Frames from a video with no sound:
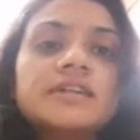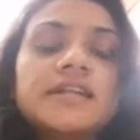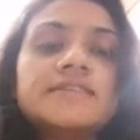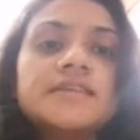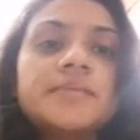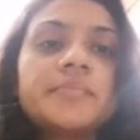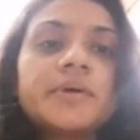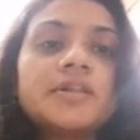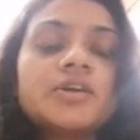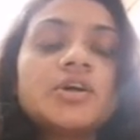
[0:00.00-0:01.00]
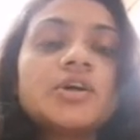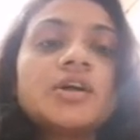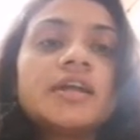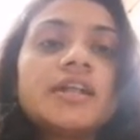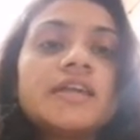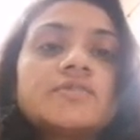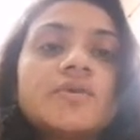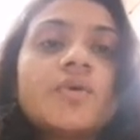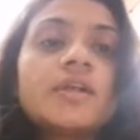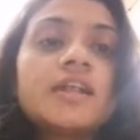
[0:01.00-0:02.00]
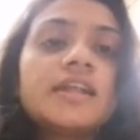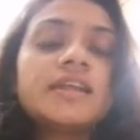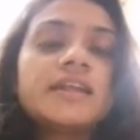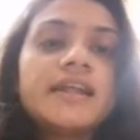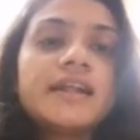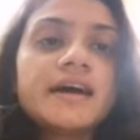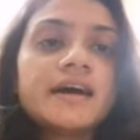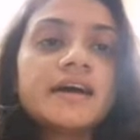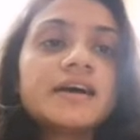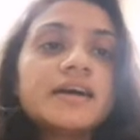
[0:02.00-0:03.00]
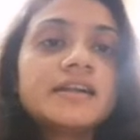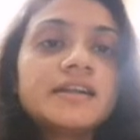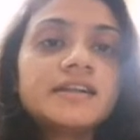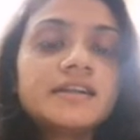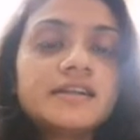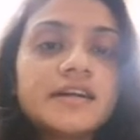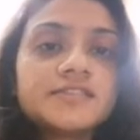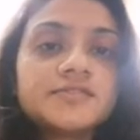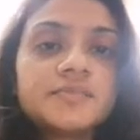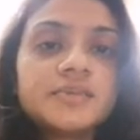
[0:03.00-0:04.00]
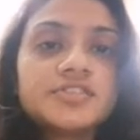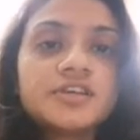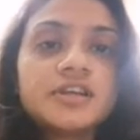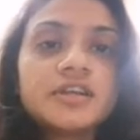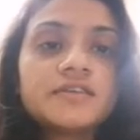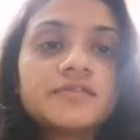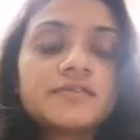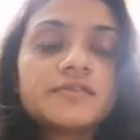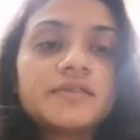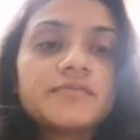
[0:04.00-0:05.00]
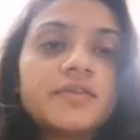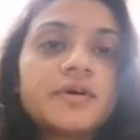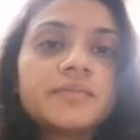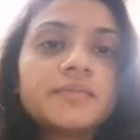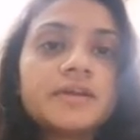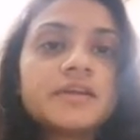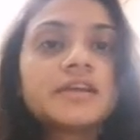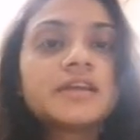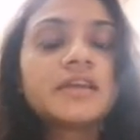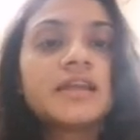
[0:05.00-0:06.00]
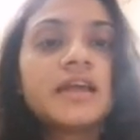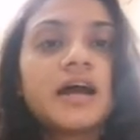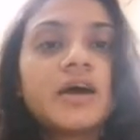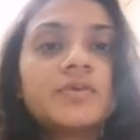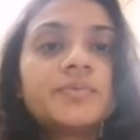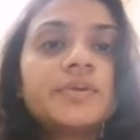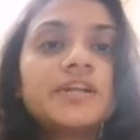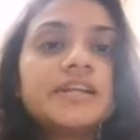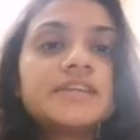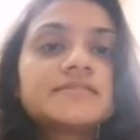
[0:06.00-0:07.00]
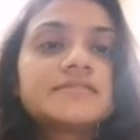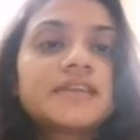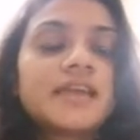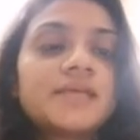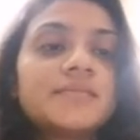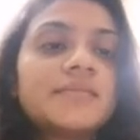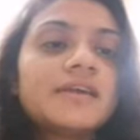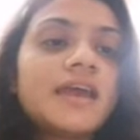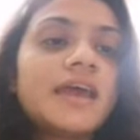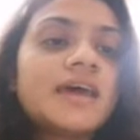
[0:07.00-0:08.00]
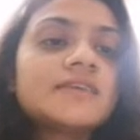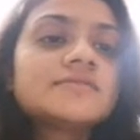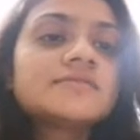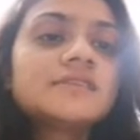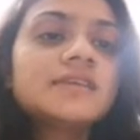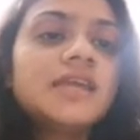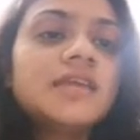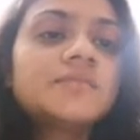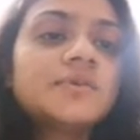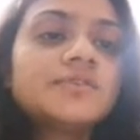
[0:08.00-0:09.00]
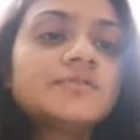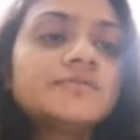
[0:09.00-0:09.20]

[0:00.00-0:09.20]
It is simple. It is only data transmission flip-flop. Output is same as input.